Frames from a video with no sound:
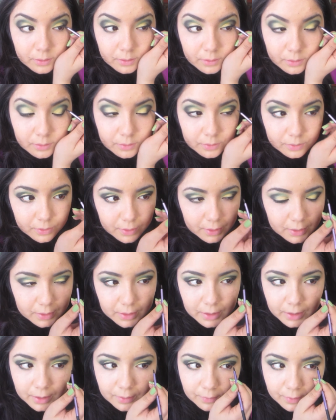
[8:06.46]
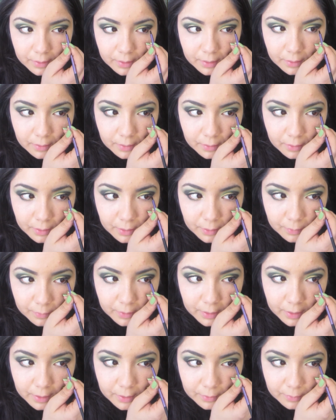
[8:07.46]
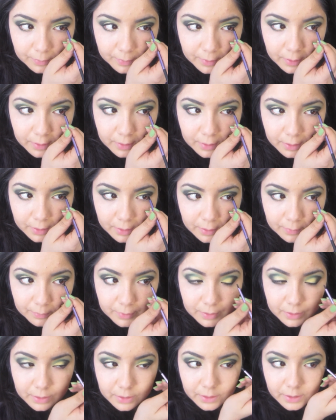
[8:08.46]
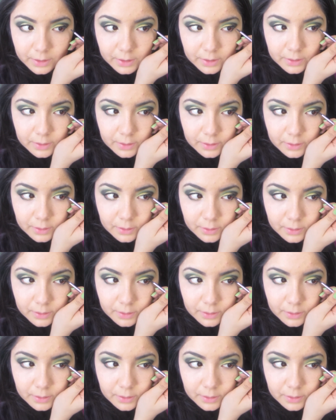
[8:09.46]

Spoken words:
a thick line right here and relax my eye, and I'm going to connect it.